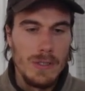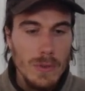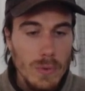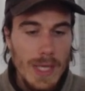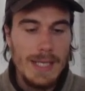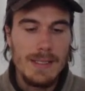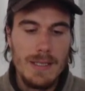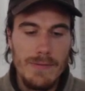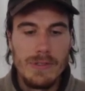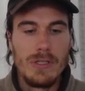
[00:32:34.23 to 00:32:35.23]
So all that
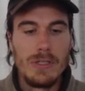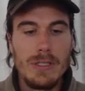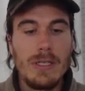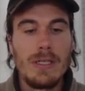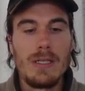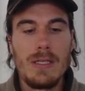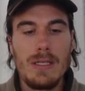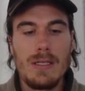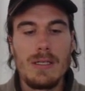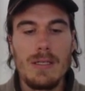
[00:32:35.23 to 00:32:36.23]
stuff's good.
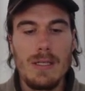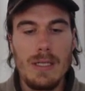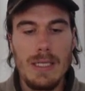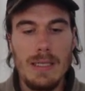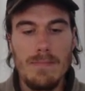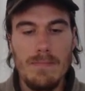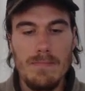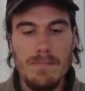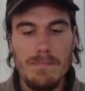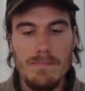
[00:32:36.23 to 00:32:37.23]

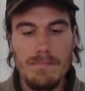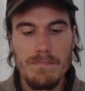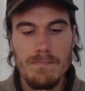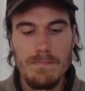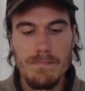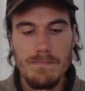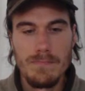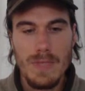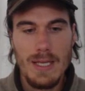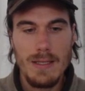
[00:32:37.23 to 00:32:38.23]

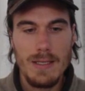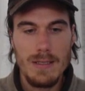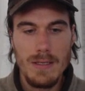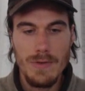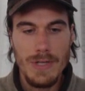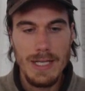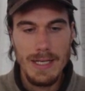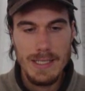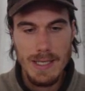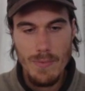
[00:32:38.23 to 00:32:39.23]
And you
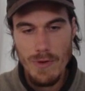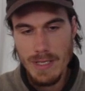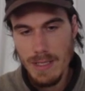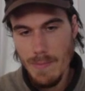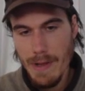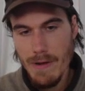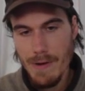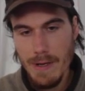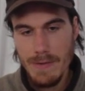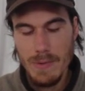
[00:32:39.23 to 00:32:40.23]
clearly separated the
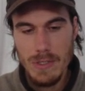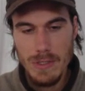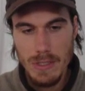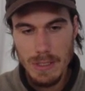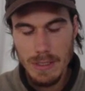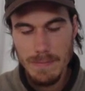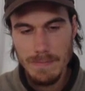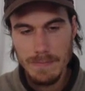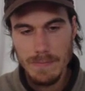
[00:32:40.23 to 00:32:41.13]
paragraphs, which is good.